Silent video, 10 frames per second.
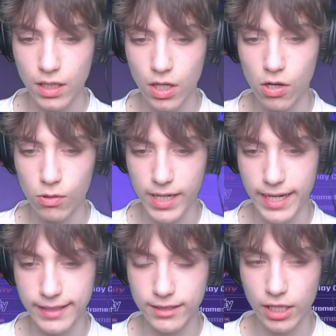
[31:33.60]

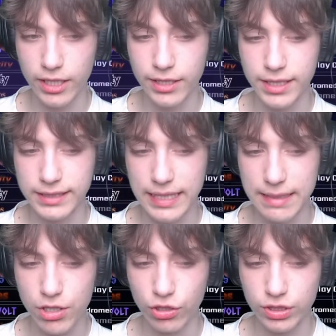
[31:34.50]
Okay, these are literally the
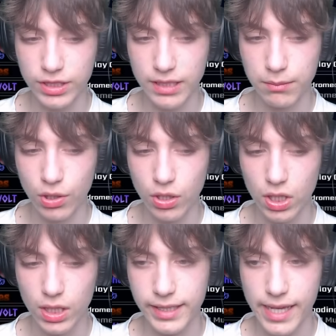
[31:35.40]
same cutscene, but
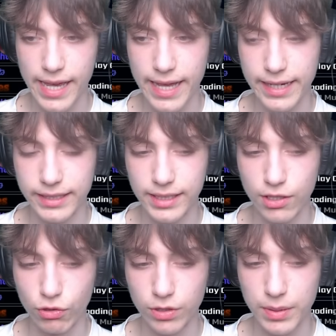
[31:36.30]
yeah, this is
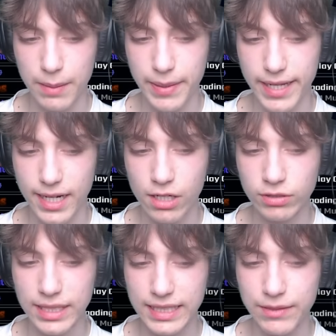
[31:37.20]
going to be a pain. I
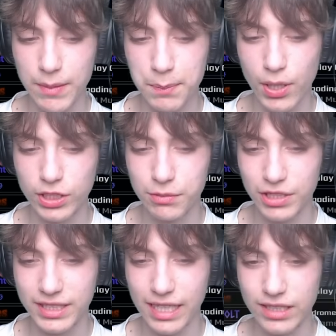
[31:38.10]
don't think it's even
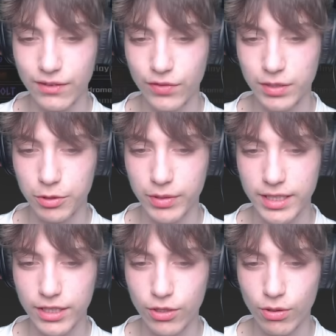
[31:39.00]
possible to tell the difference
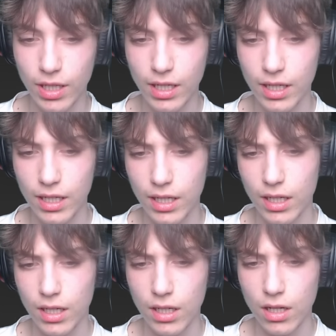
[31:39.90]
between the two.
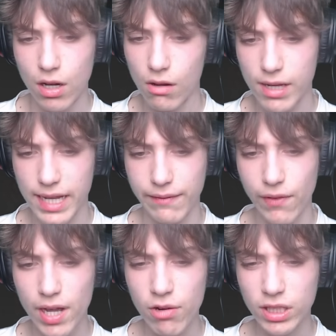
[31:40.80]
Okay,
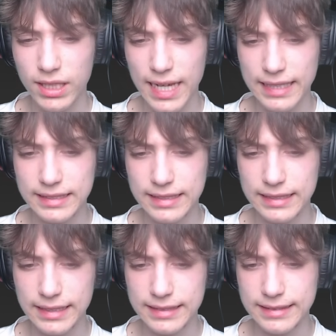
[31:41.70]
if I were to guess,
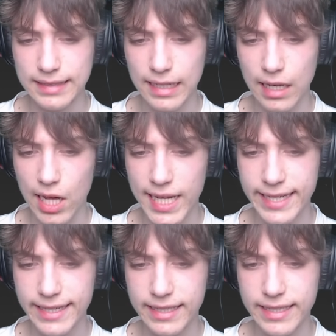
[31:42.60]
this is
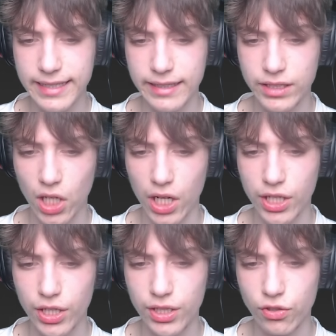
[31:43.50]
slightly
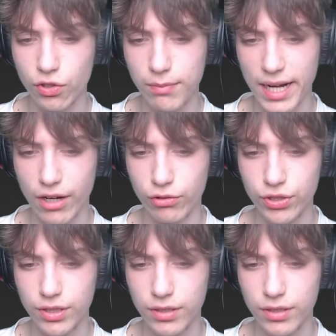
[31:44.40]
darker than Unbound.